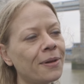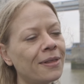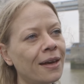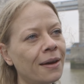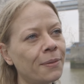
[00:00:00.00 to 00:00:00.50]

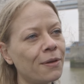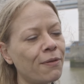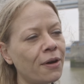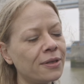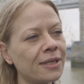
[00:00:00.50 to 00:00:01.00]
with the
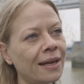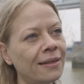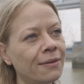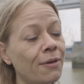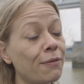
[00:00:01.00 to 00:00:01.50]
vote
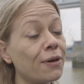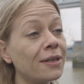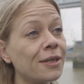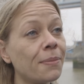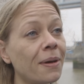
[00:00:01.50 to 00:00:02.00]
and the
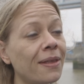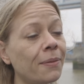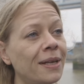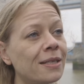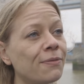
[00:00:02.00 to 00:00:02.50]
referendum. I
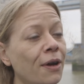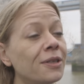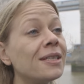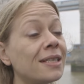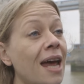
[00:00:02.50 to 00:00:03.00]
think we need to vote
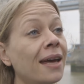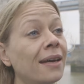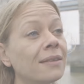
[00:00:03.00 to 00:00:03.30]
to stay